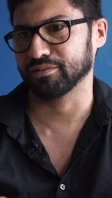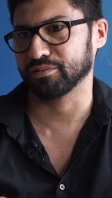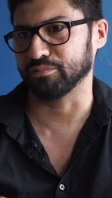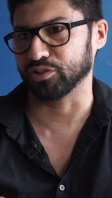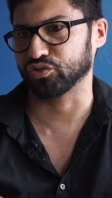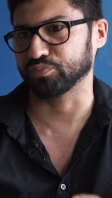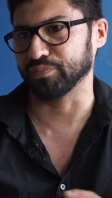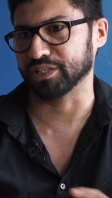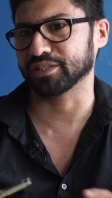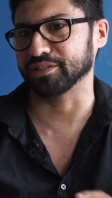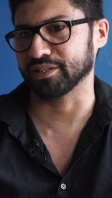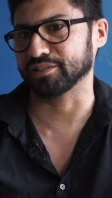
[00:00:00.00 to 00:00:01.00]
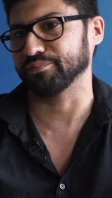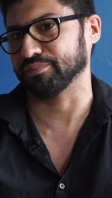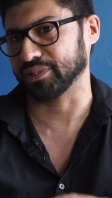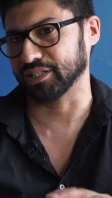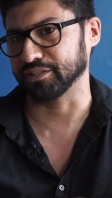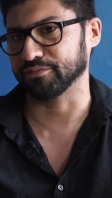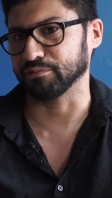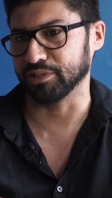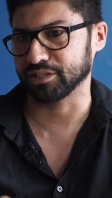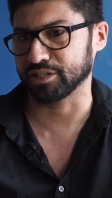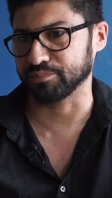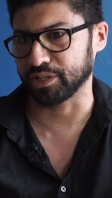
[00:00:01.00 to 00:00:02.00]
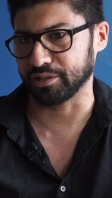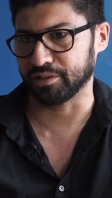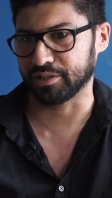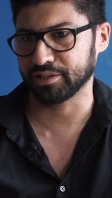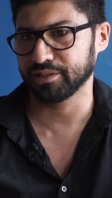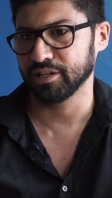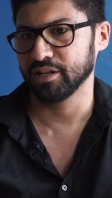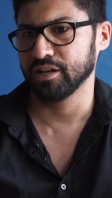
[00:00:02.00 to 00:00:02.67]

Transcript: which mysticism influences my art.